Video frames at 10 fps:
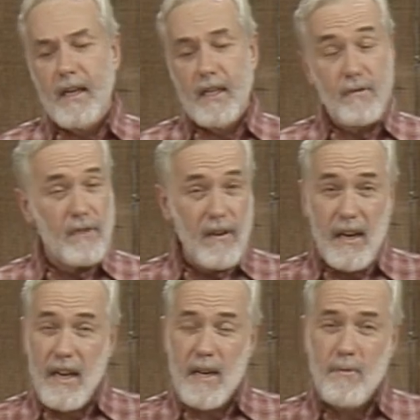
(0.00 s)
It's very
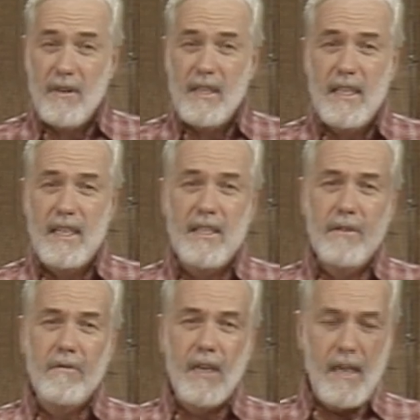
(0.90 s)
labor
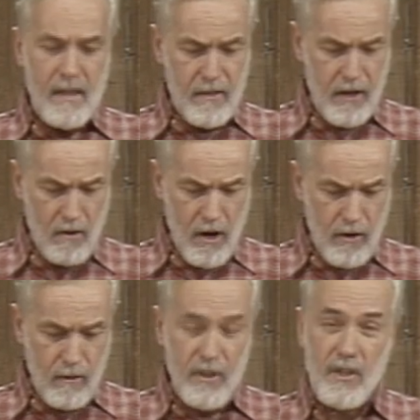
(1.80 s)
intensive. There are
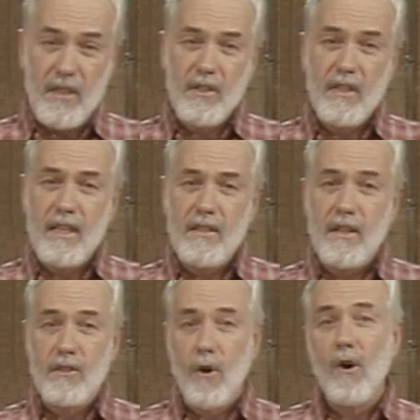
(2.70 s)
no such things as